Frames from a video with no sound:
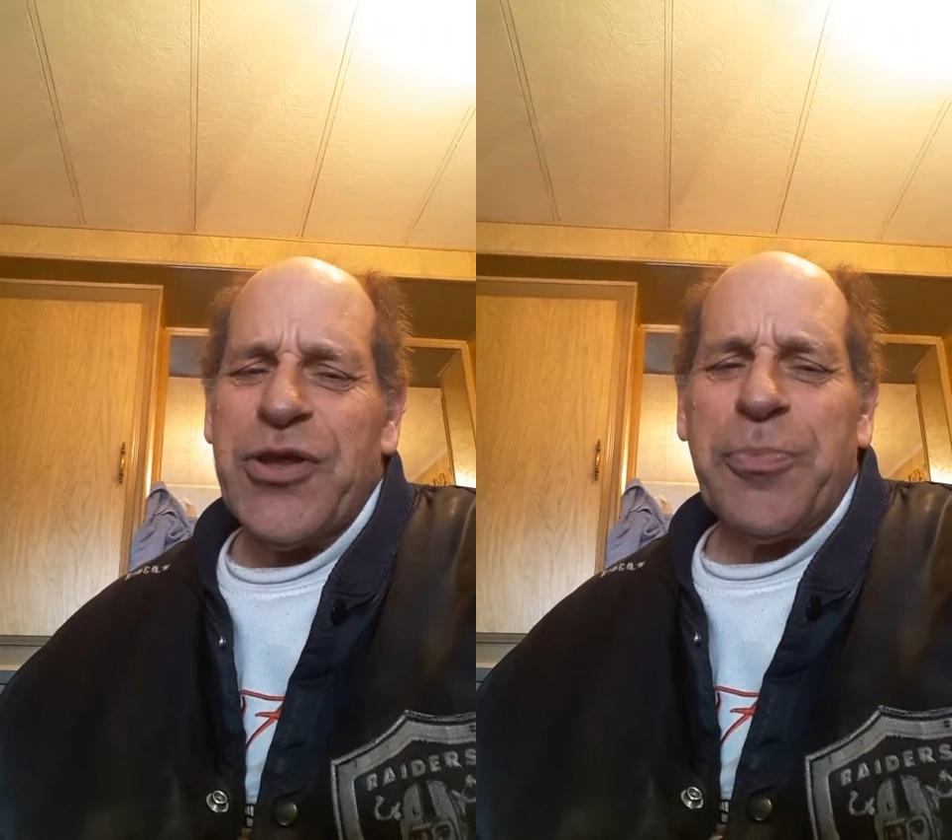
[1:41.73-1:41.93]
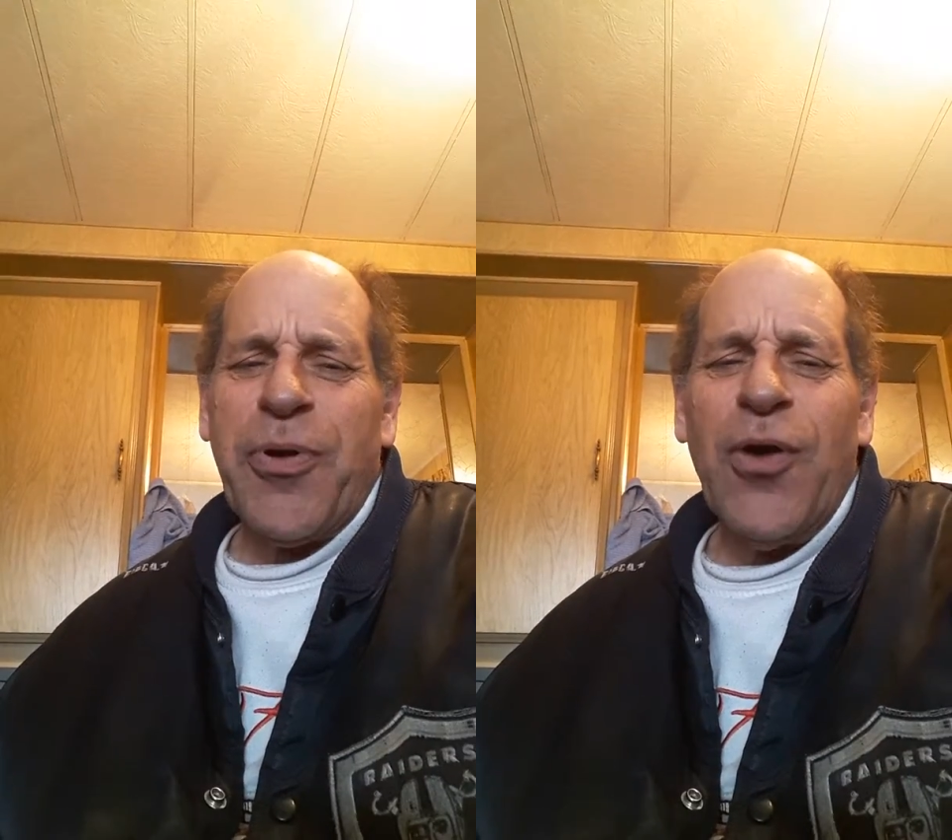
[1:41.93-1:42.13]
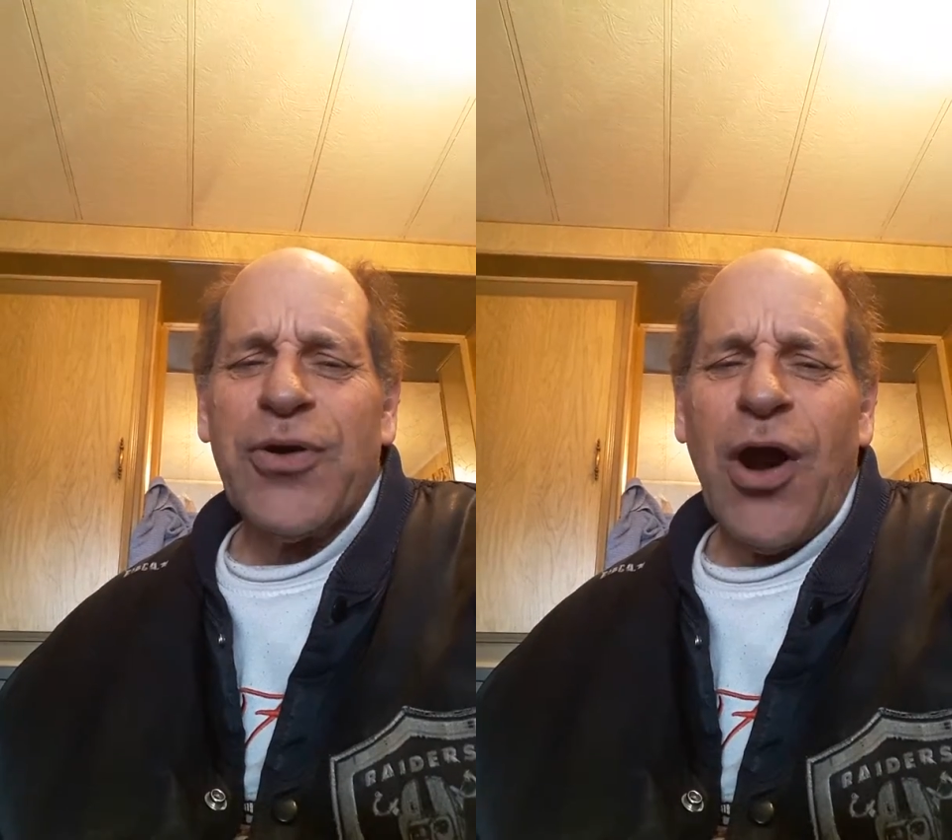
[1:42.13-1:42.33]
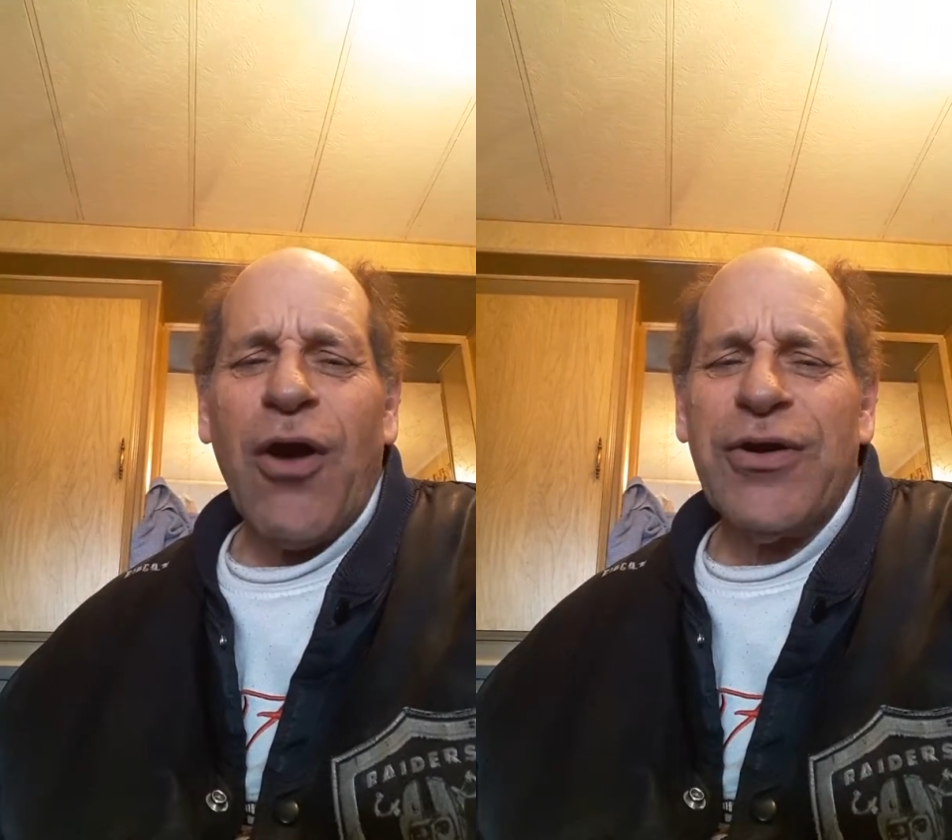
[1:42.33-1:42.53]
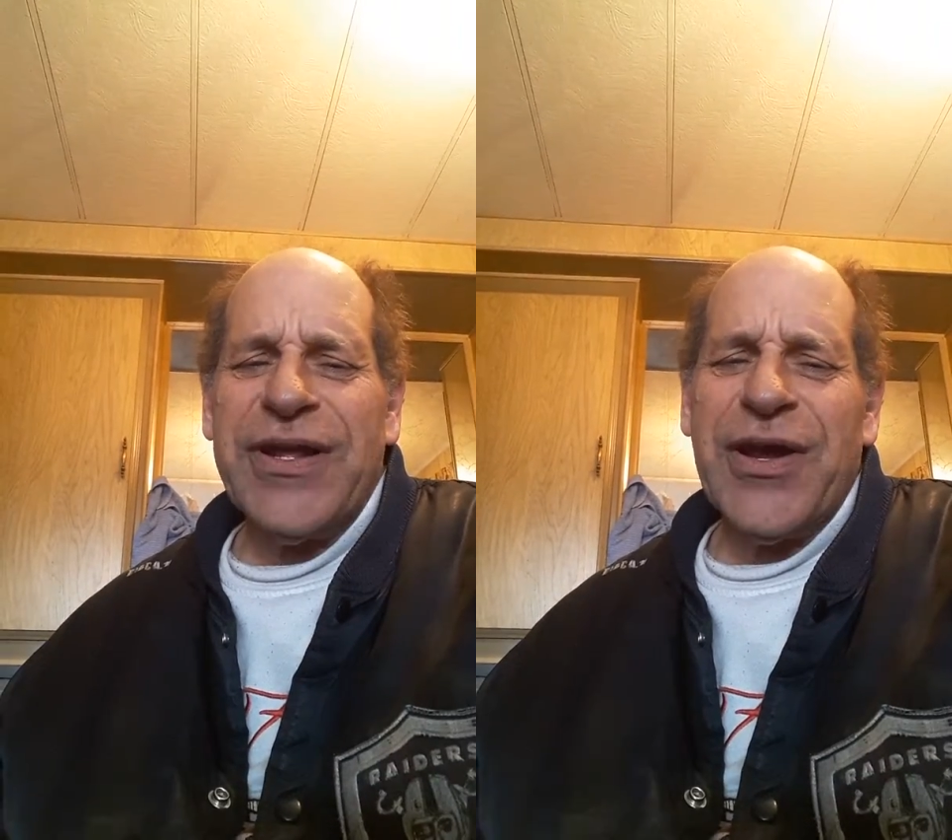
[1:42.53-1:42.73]
the
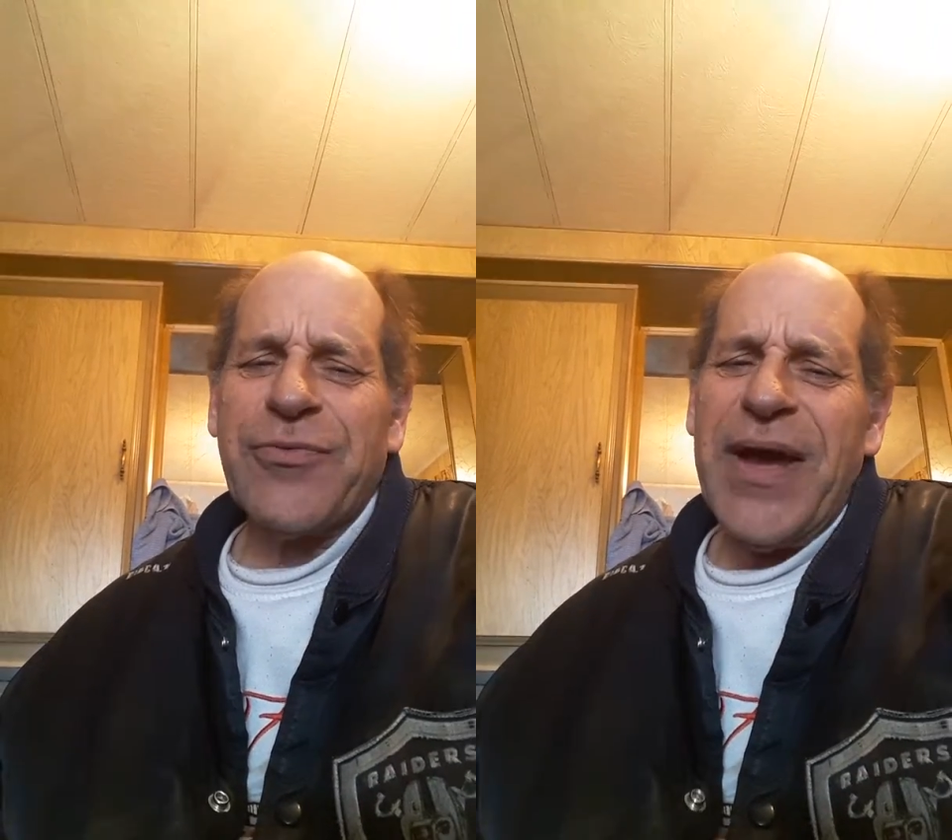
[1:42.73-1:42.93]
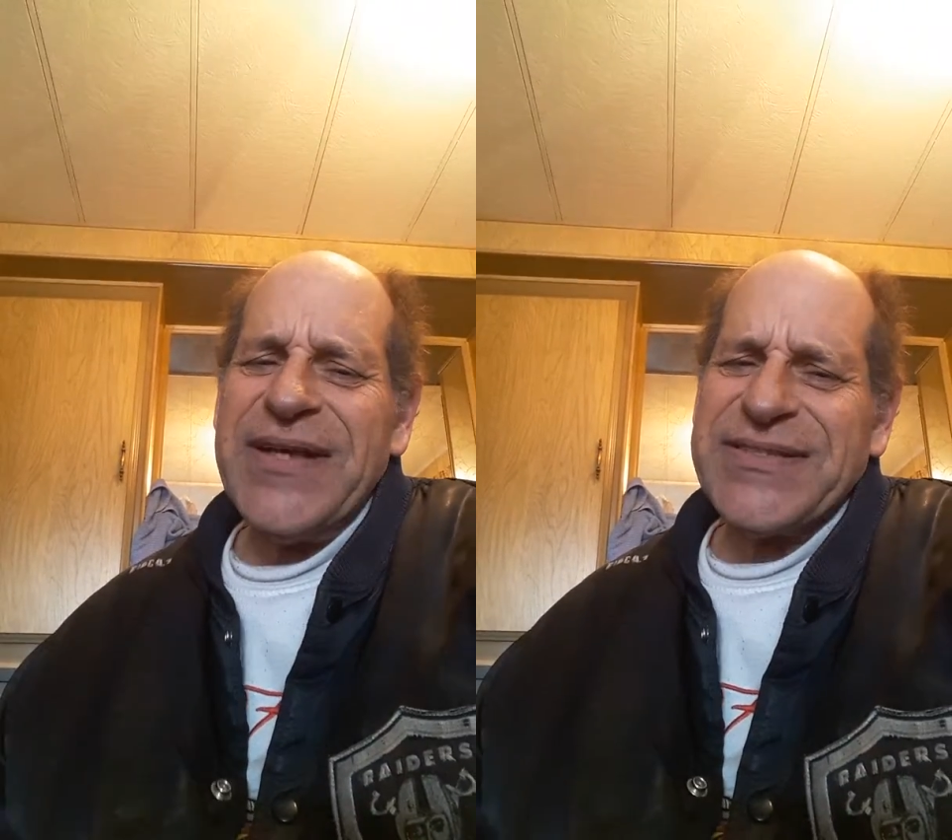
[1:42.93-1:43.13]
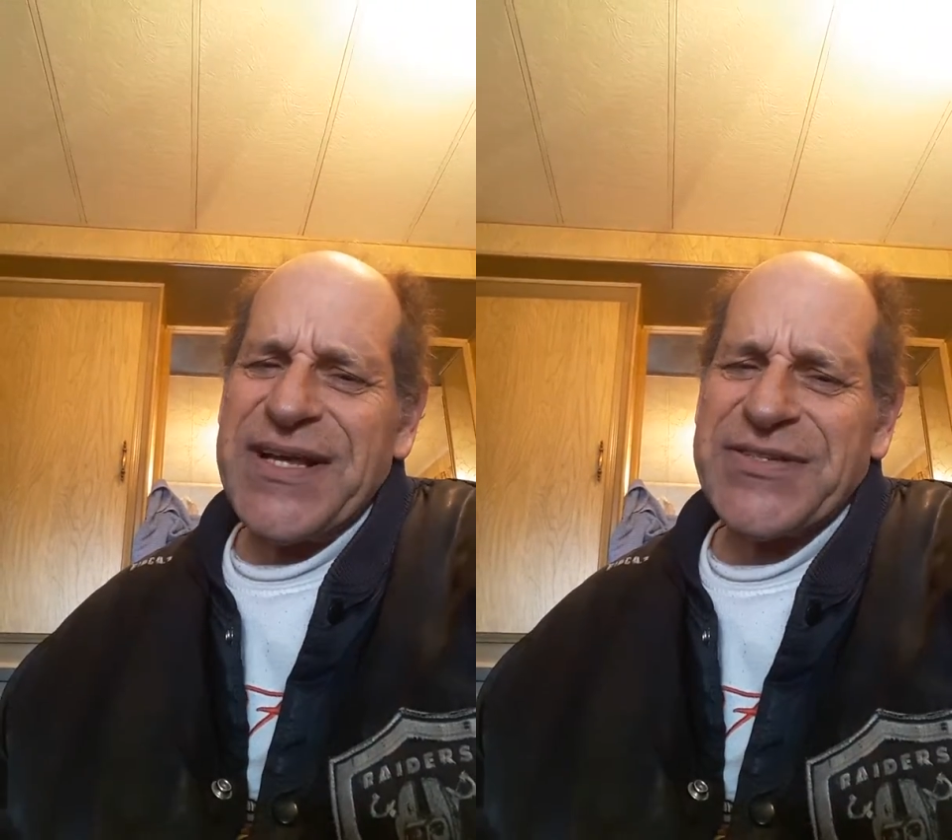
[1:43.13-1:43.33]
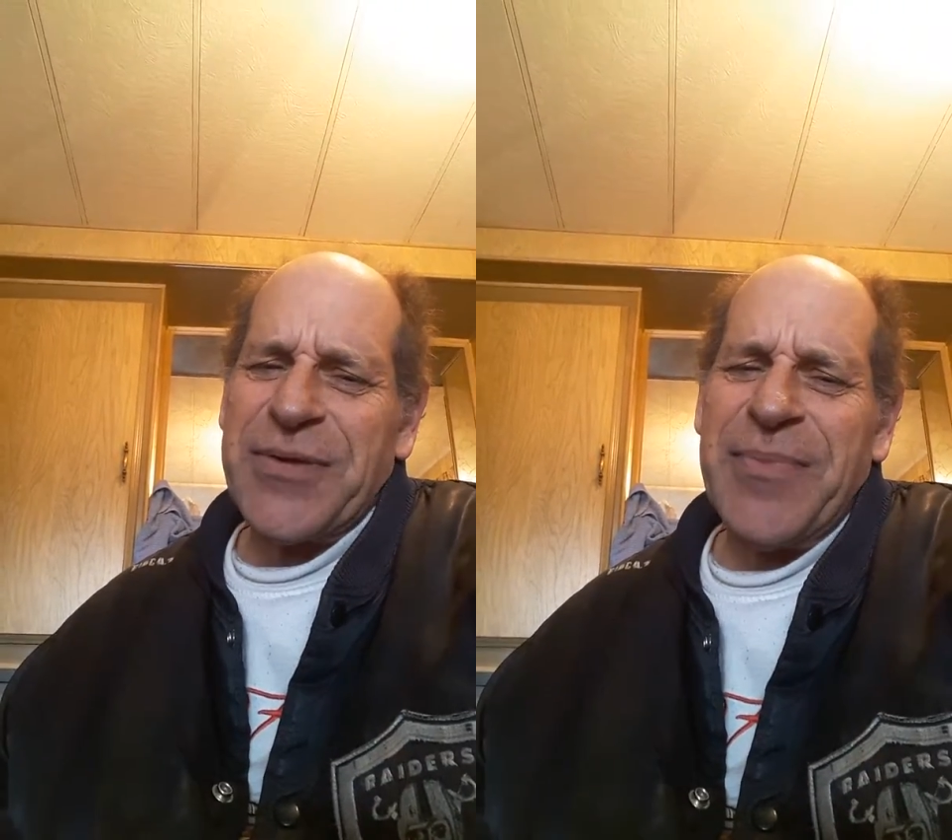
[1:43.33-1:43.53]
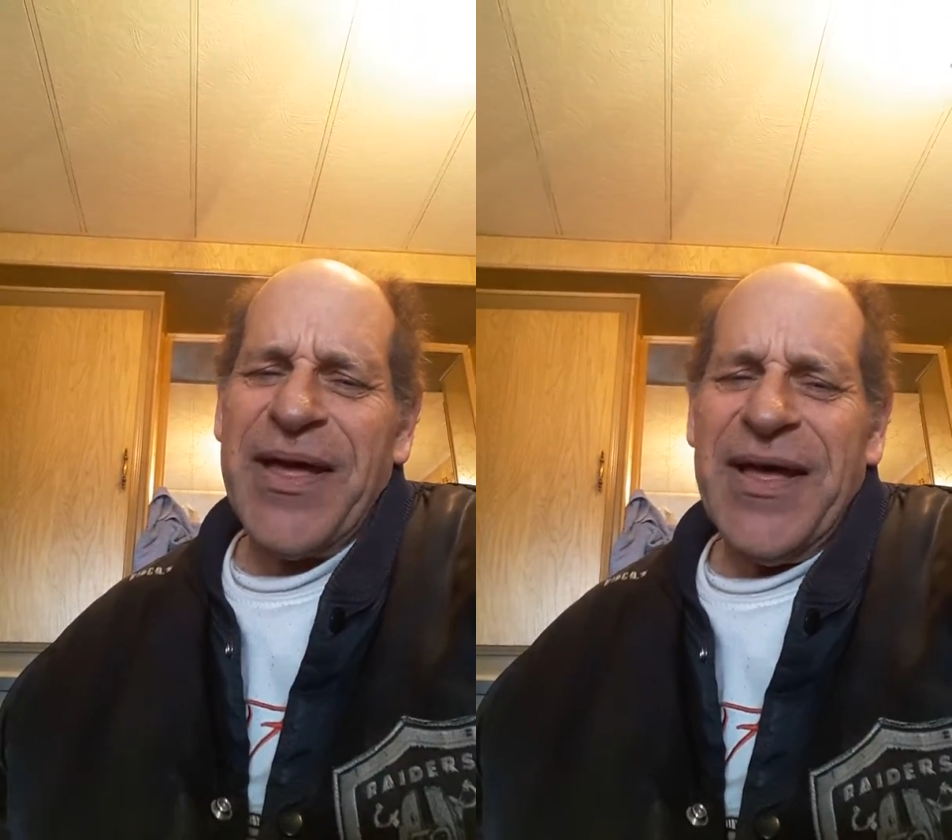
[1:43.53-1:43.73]
pro-cardia
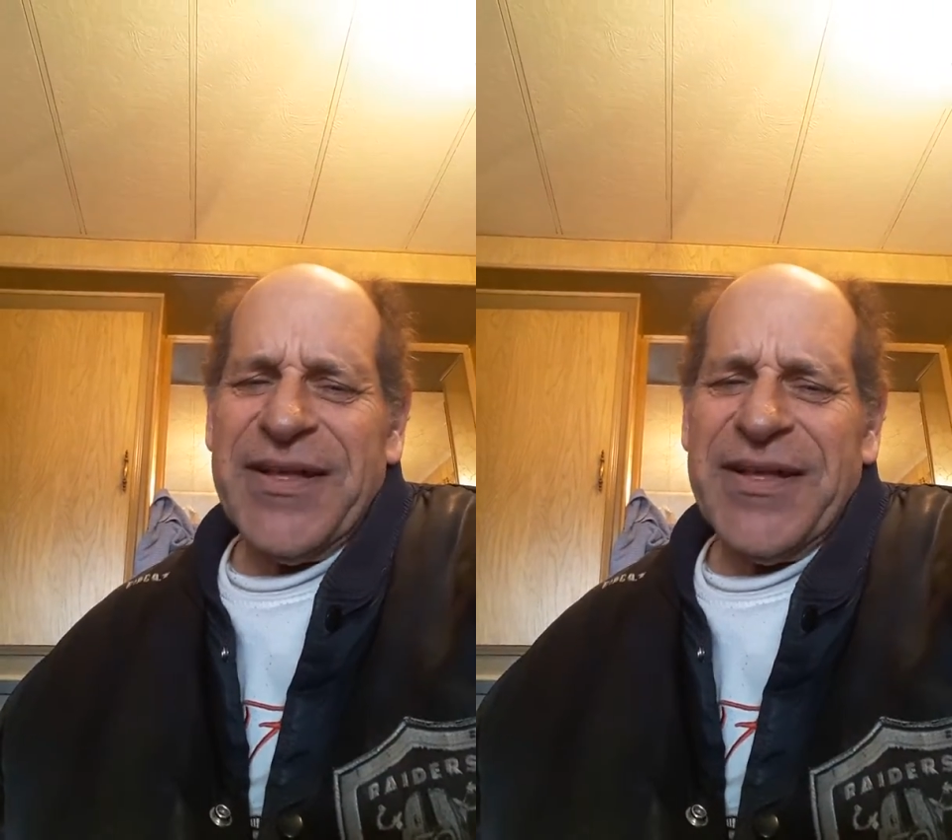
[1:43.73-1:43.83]
racism